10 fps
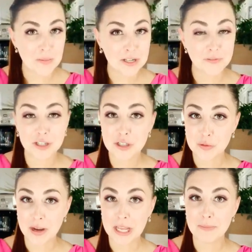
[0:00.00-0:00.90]
much for
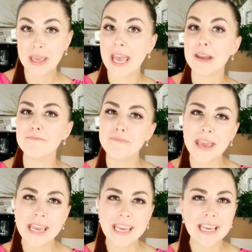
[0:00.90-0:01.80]
joining me in
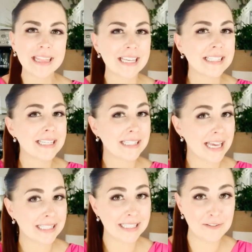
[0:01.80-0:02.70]
making this
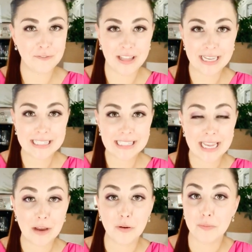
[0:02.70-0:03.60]
zesty flank
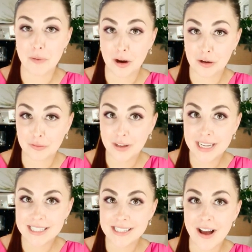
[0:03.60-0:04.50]
steak with
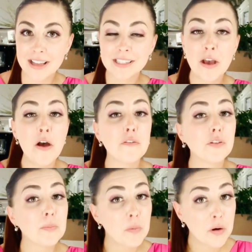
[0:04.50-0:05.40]
margarita sauce.
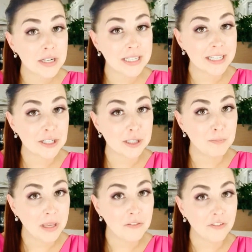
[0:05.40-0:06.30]
For more delicious
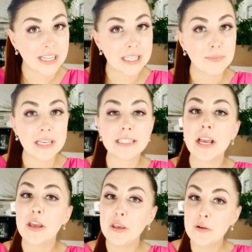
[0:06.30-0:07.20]
beef recipes,
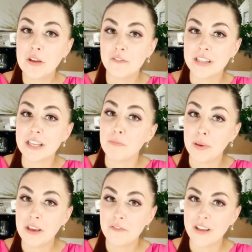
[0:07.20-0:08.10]
you can visit
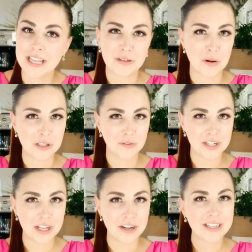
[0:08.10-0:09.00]

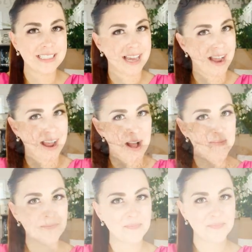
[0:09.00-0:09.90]

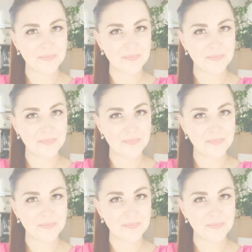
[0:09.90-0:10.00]
beefitswhatsfordinner.com.